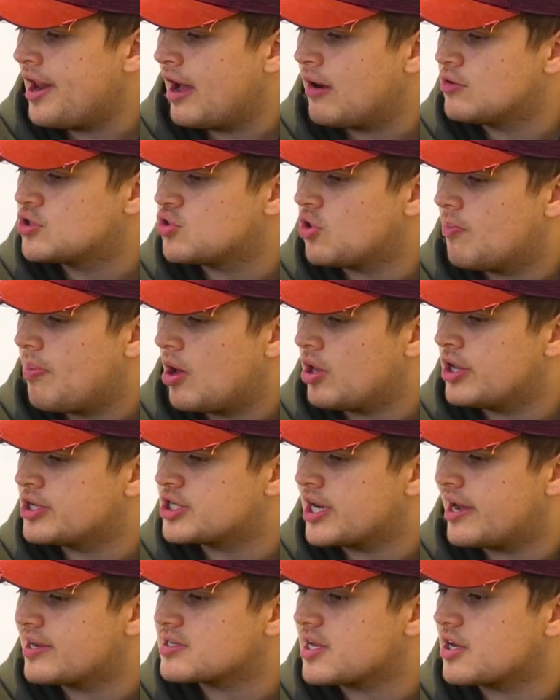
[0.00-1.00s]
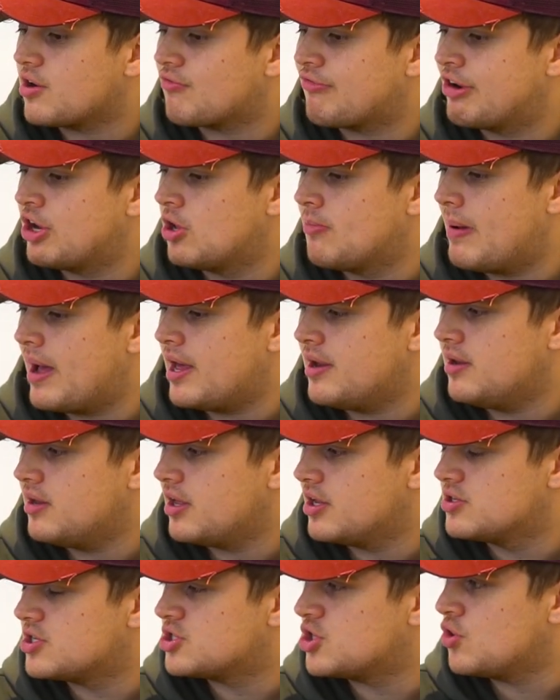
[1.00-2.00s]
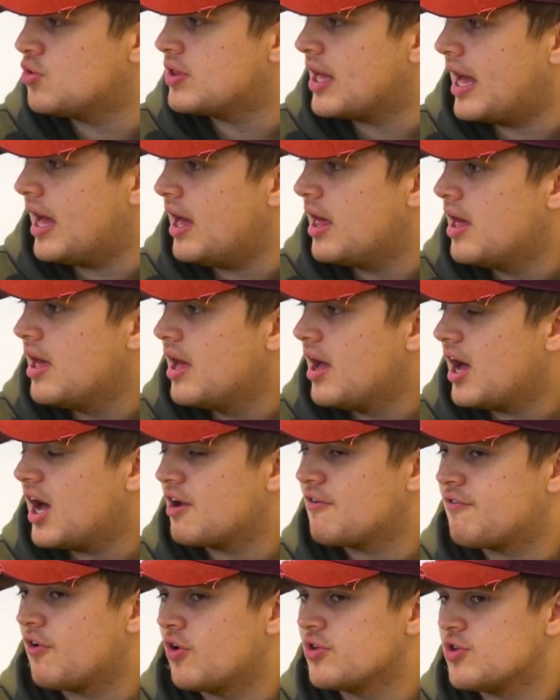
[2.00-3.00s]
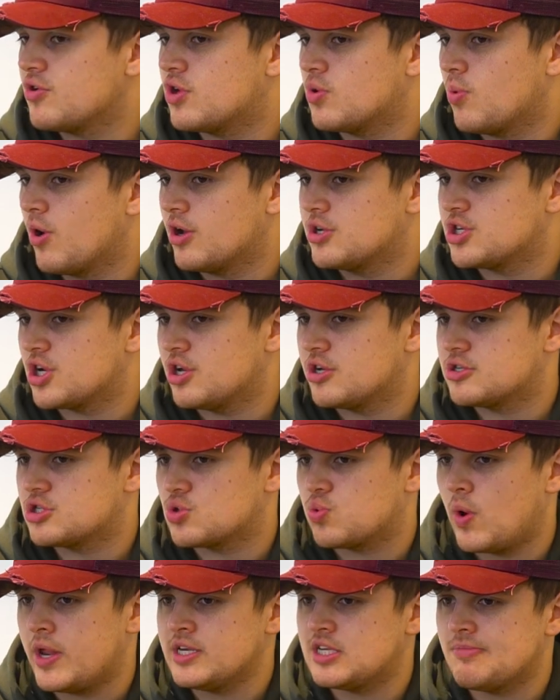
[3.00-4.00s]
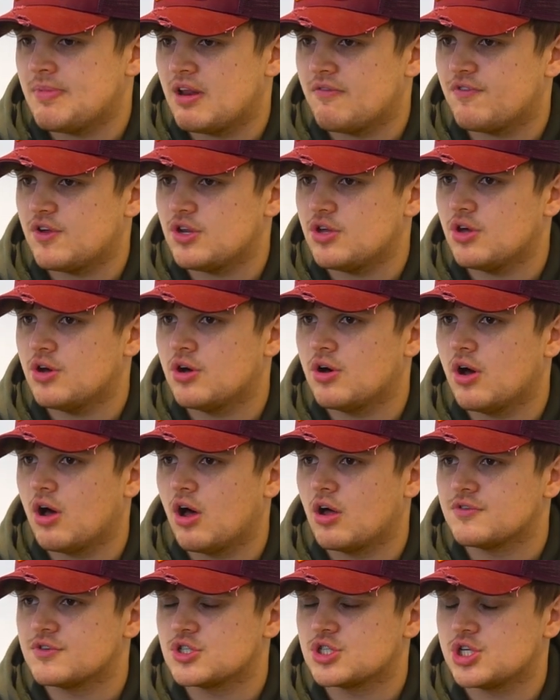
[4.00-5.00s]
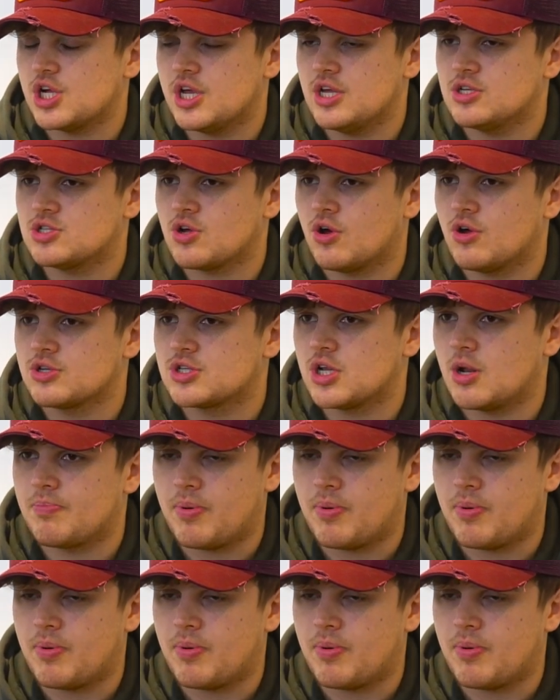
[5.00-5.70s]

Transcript: how to apologise like a real man. And to do that, I thought you could watch a 20 minute video of Shane Dawson